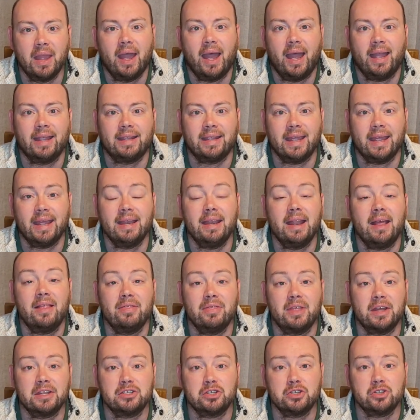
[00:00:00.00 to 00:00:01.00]
Again,
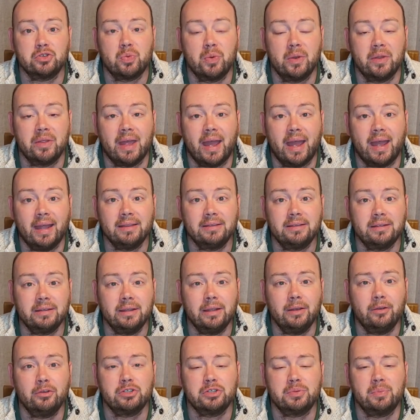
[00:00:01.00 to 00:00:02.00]
this is where the intelino